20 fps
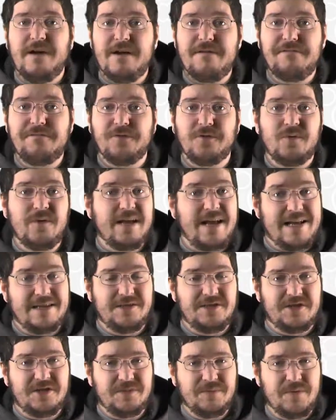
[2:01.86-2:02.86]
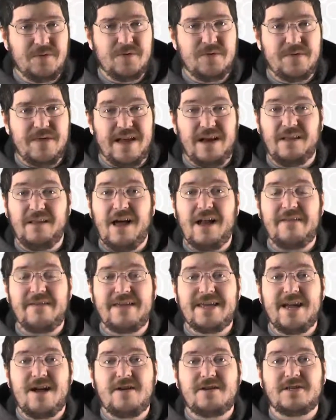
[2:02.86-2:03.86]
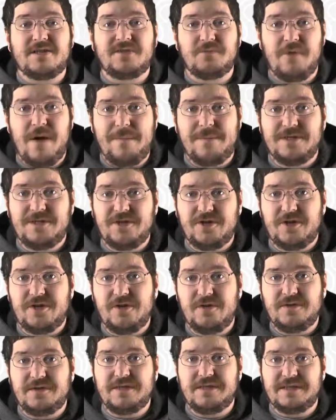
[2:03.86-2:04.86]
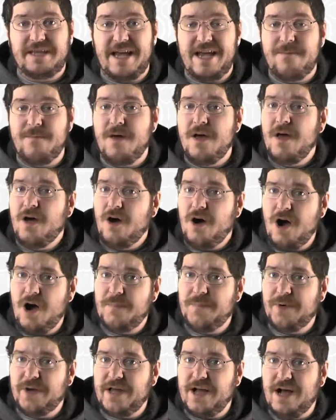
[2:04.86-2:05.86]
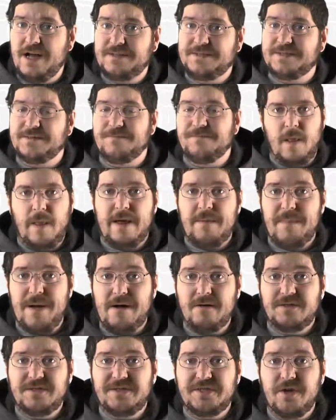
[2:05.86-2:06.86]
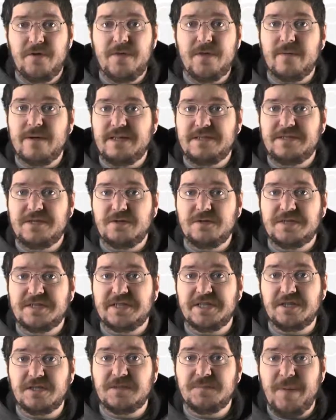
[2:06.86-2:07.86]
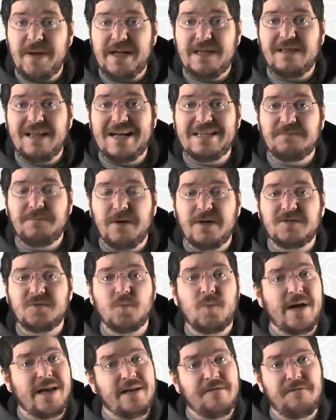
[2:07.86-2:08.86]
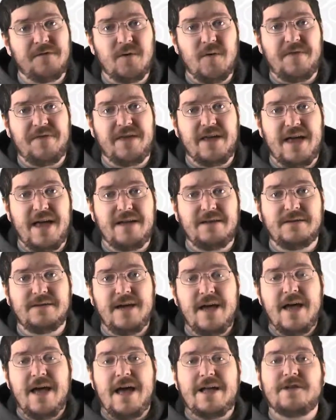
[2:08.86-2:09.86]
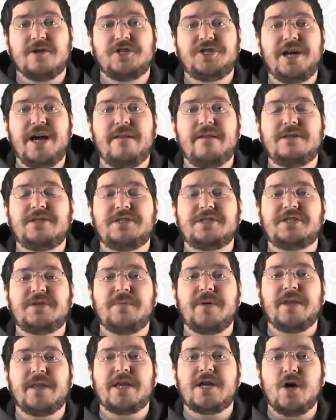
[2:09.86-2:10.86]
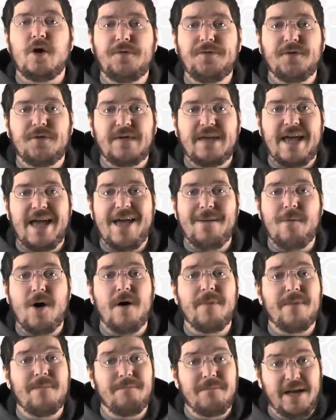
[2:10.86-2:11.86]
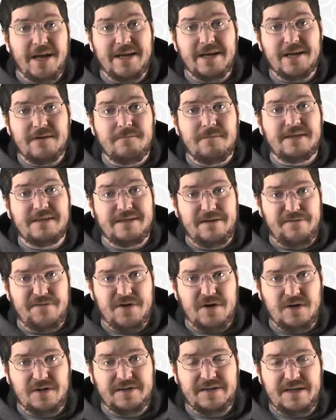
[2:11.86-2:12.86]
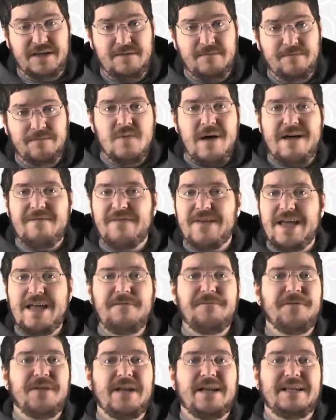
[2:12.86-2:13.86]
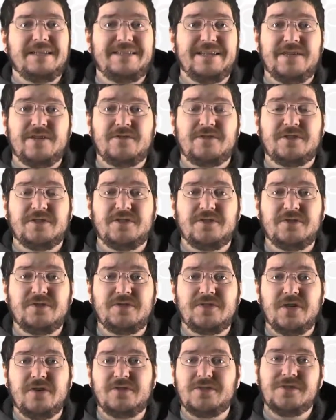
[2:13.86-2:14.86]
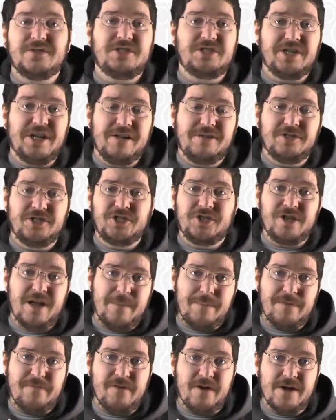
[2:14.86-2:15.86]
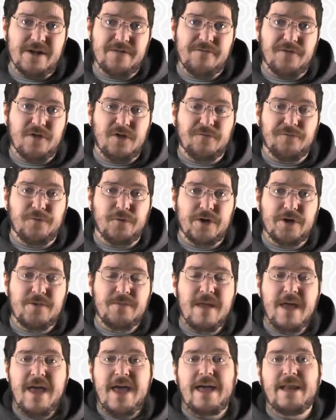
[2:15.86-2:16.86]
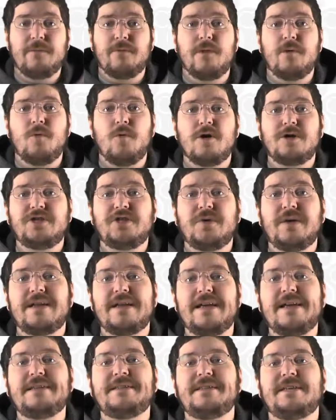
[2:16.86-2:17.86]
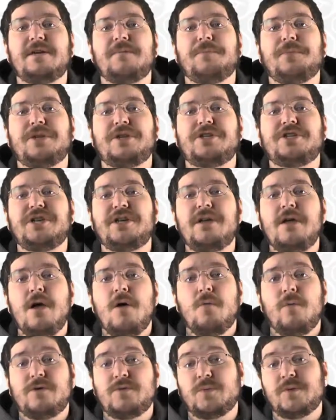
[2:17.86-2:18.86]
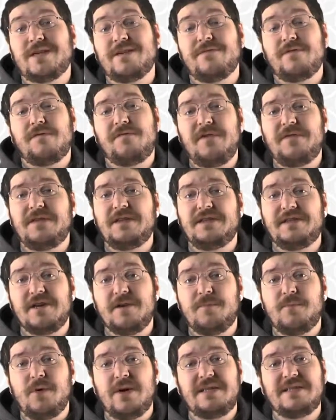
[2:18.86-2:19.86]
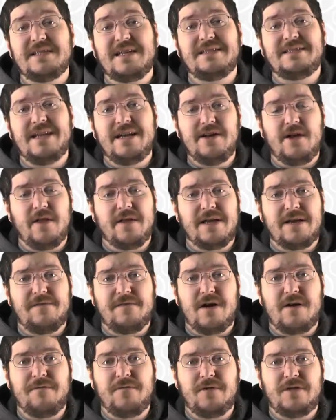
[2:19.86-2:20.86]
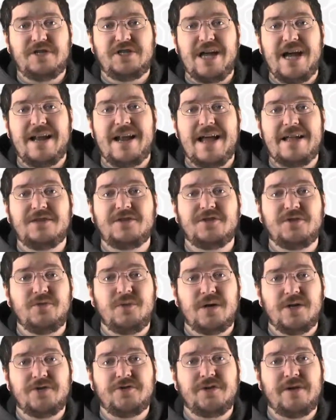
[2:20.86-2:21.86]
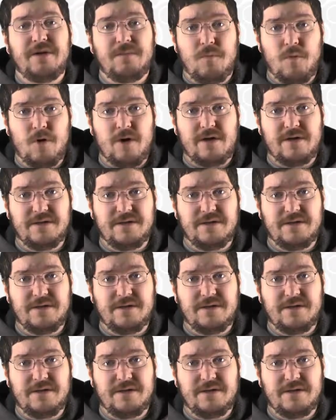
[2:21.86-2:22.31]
very fluid and smooth, and a lot of the characters and weapons you can use in this game are pretty awesome. Unlike Power Stone, there is no skill spike last boss waiting for you at the end, and your challenge is to merely go through the game on the medium difficulty. You have infinite continues to do so this challenge should not be very difficult for you, and it will award you an easy completion, which will give you 50 tier points, a $10 gift card for the chat, and 200 more